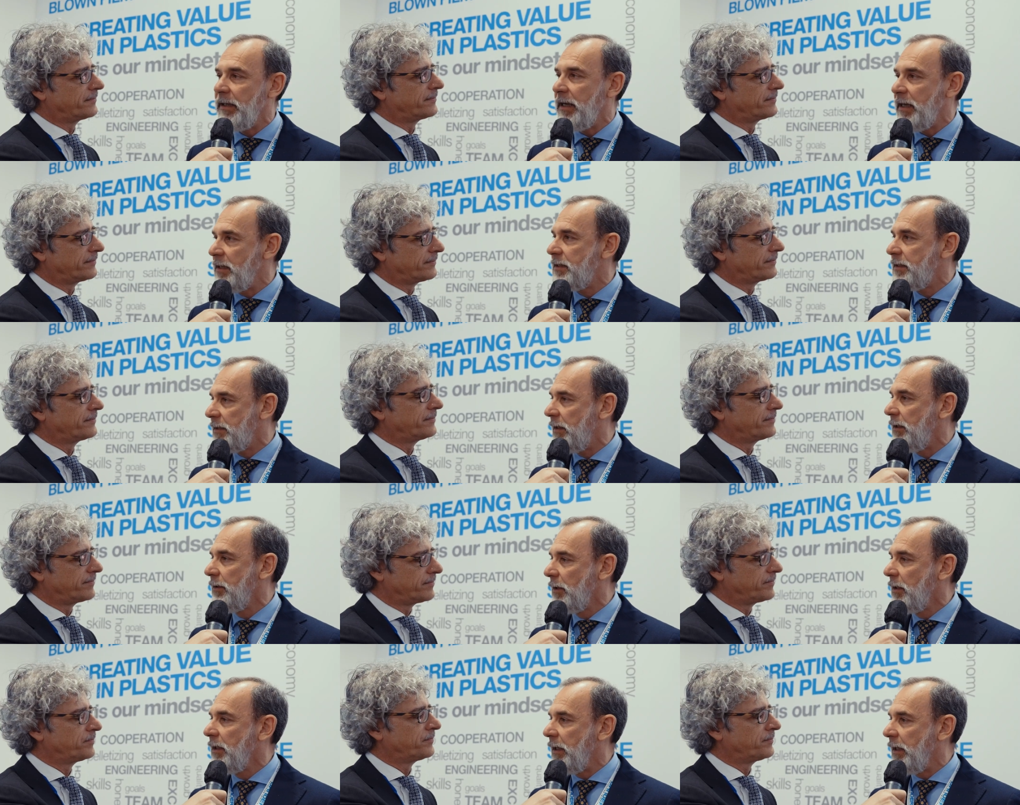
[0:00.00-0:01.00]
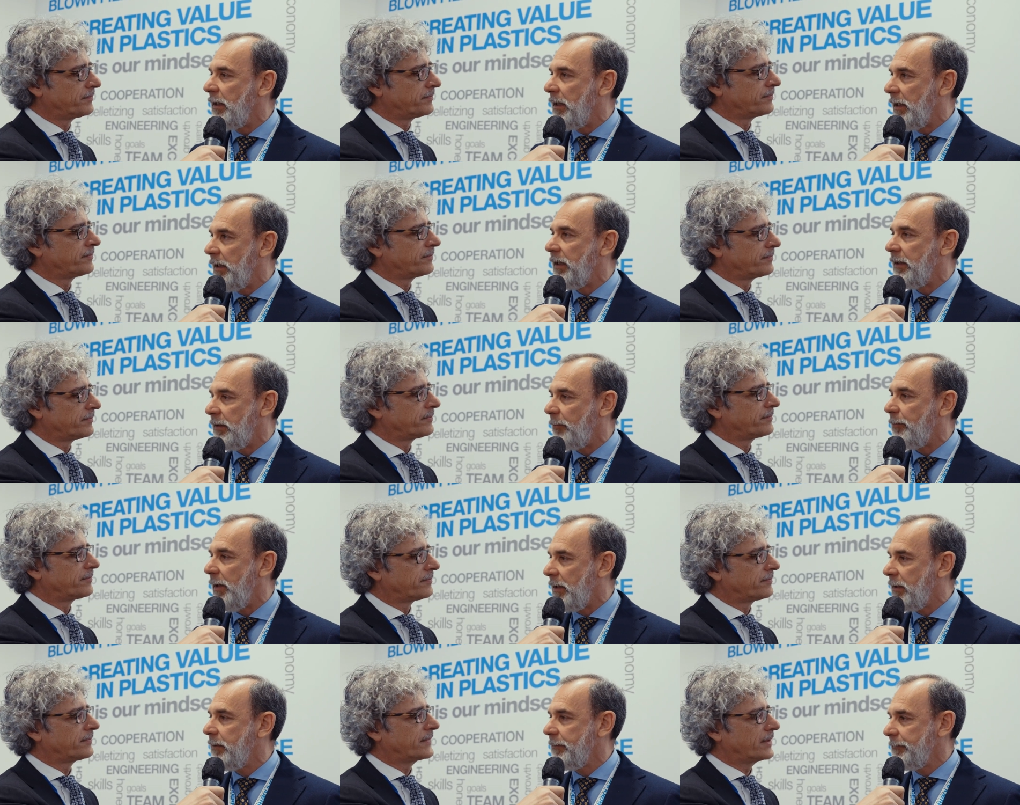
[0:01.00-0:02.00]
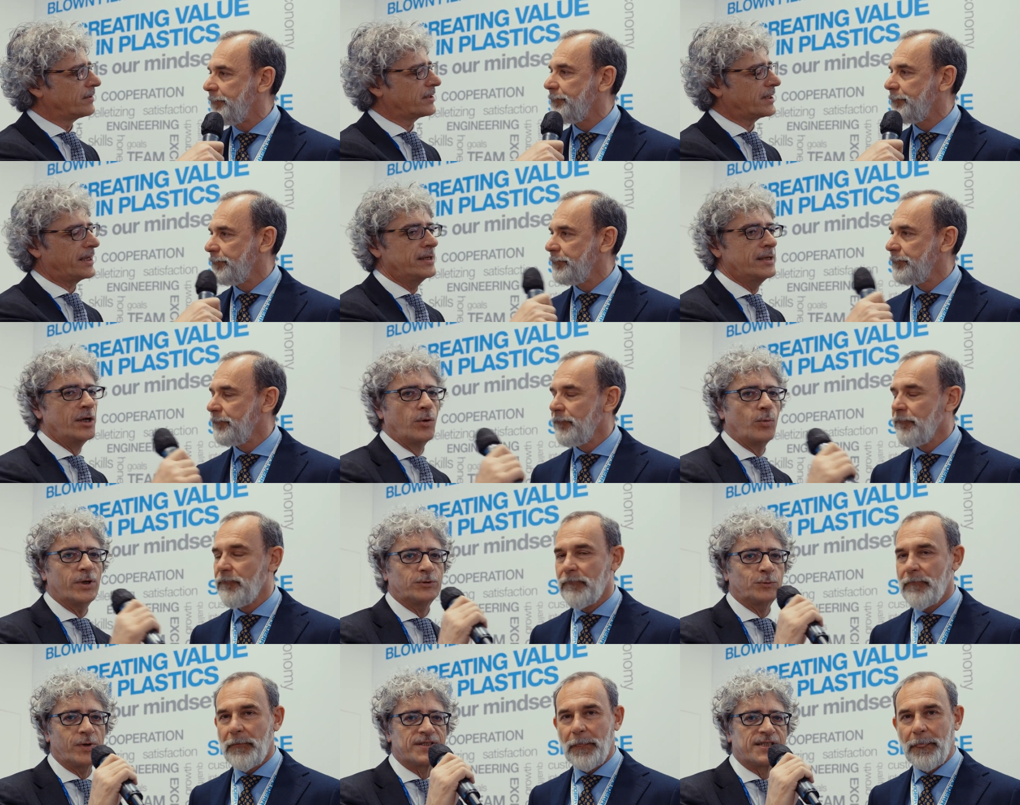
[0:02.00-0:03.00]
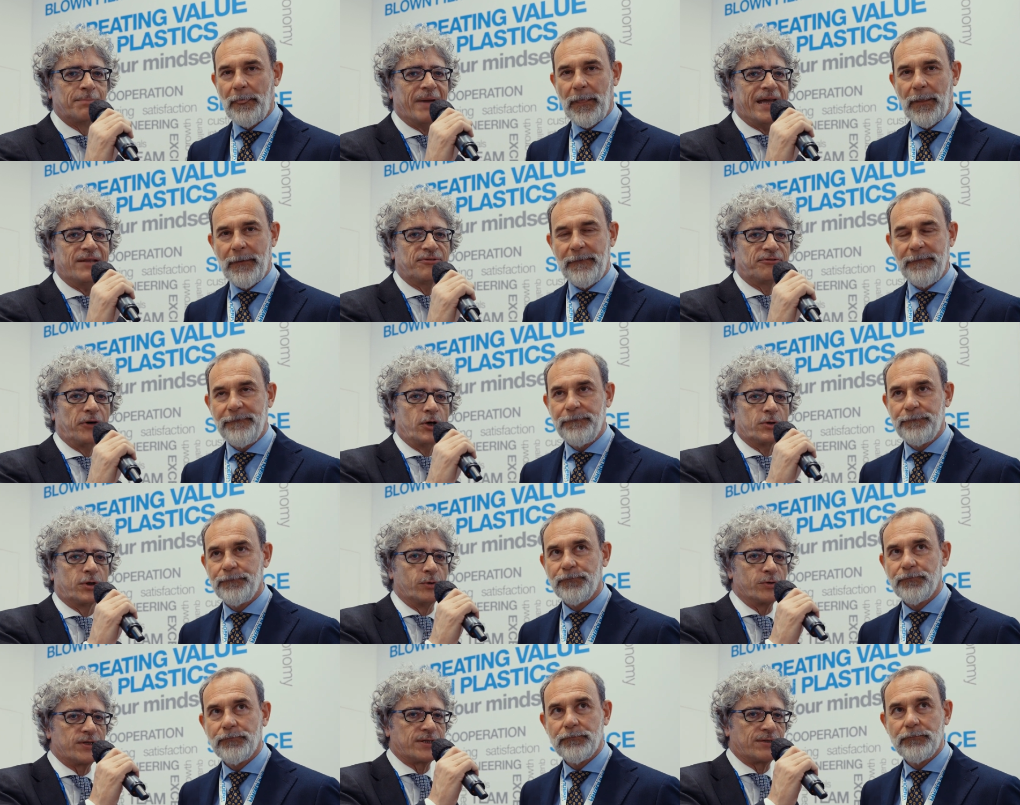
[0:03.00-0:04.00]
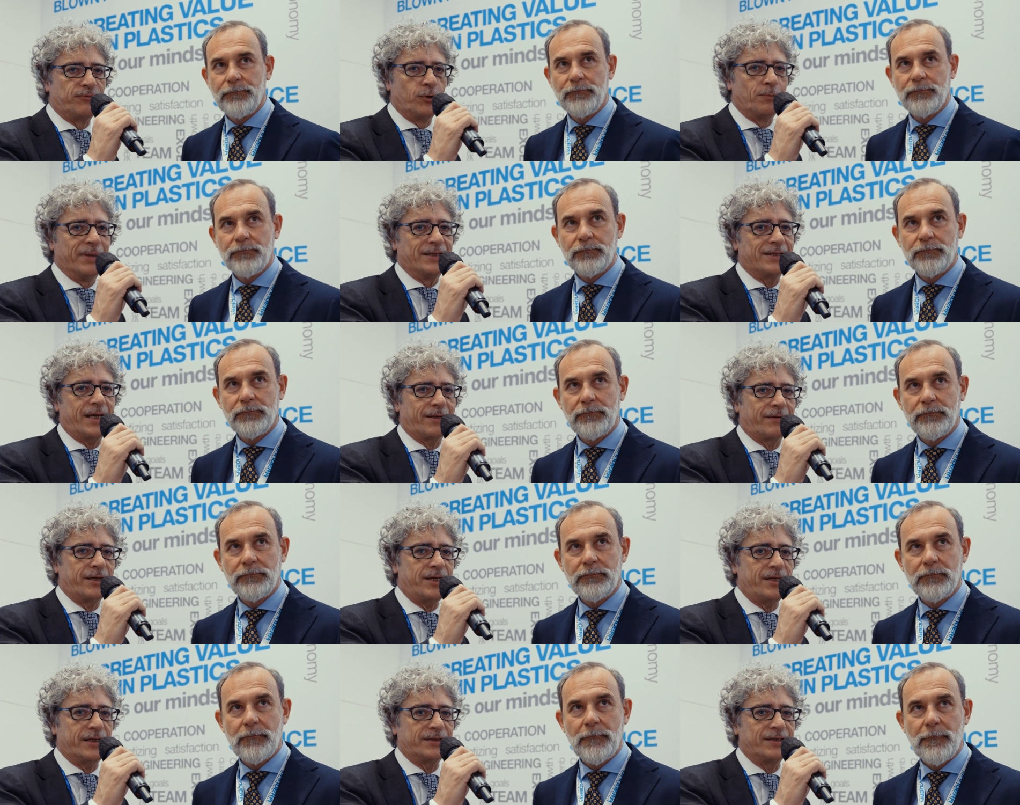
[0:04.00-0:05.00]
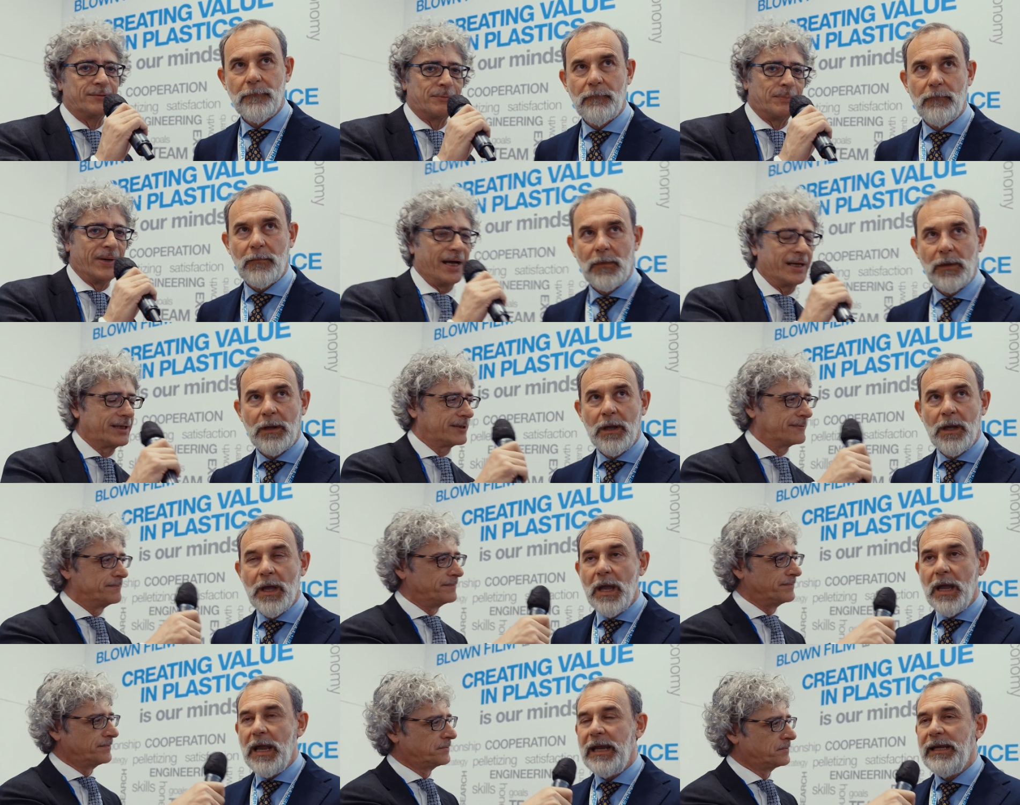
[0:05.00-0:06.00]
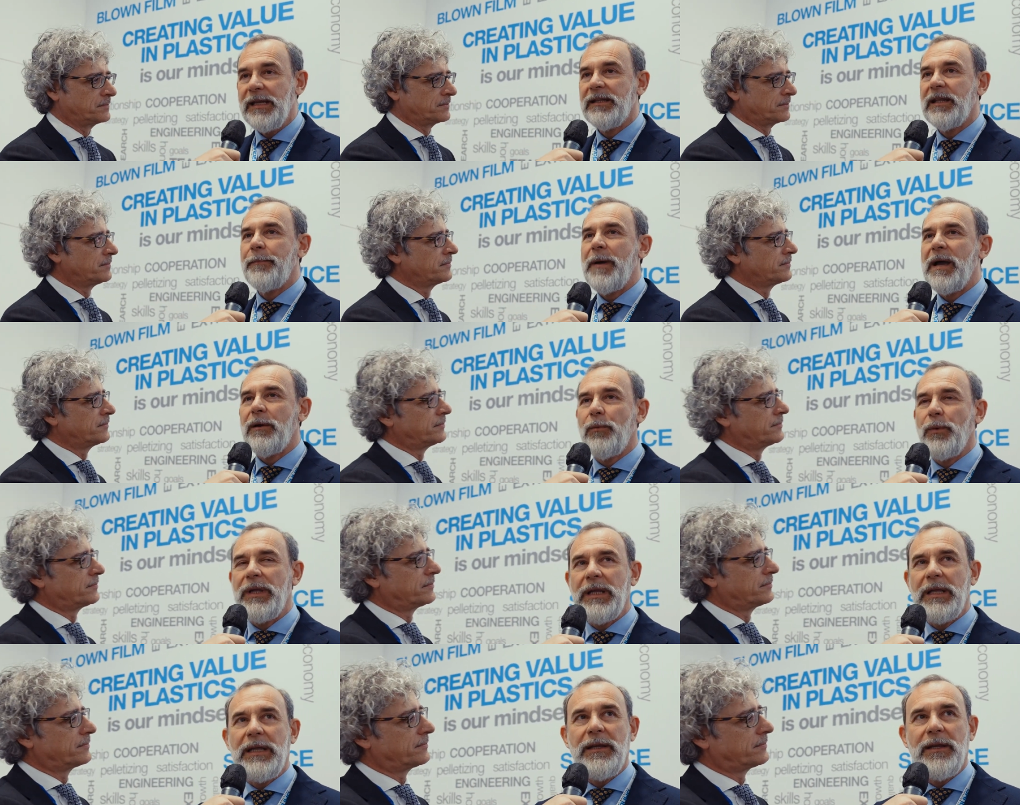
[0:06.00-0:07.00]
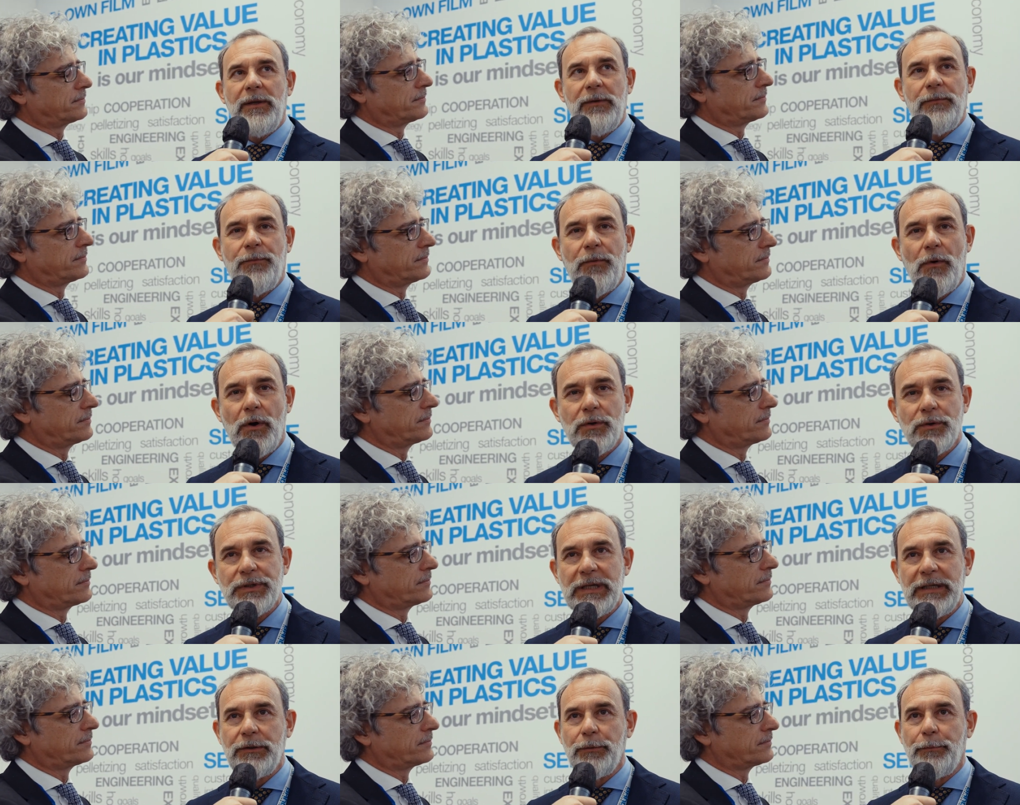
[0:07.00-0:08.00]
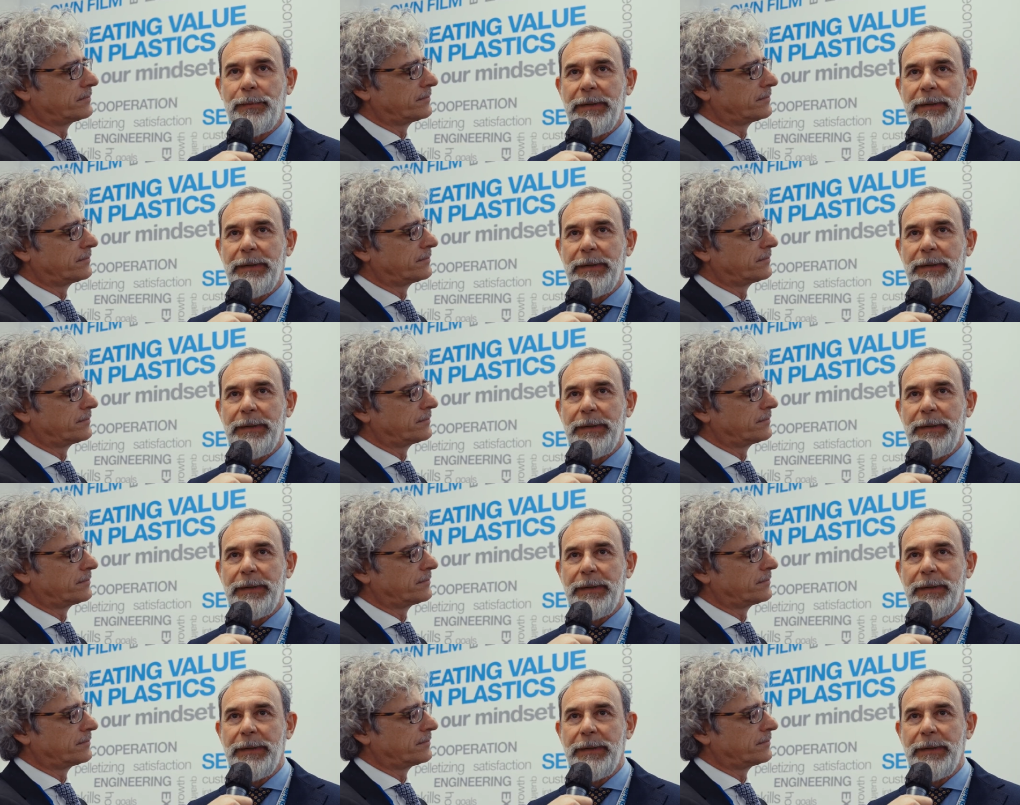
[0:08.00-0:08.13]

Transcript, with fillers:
Speaker 1: days uh, in, in Interpack.
Speaker 2: Okay. What was the main focus for Bandera here at Interpack?
Speaker 1: In Interpack we focused to